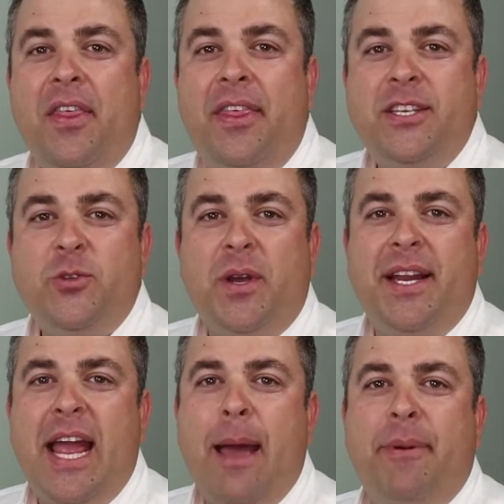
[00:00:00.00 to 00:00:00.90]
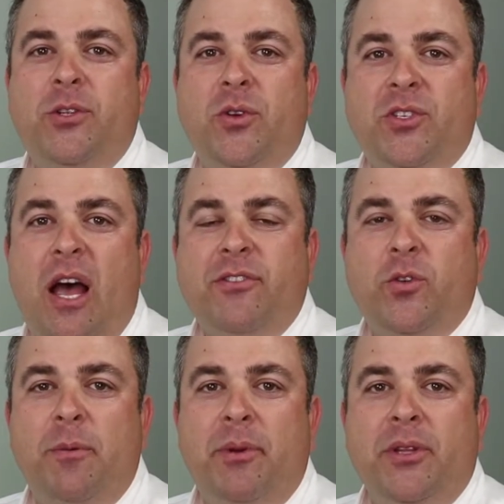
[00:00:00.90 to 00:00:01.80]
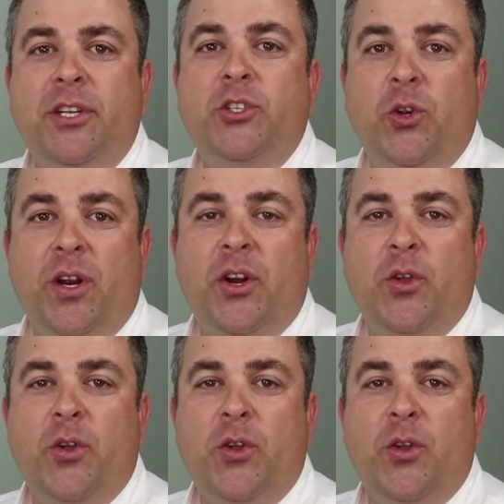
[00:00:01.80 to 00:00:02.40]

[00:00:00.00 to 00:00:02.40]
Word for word: This is what can happen to a soft story building during an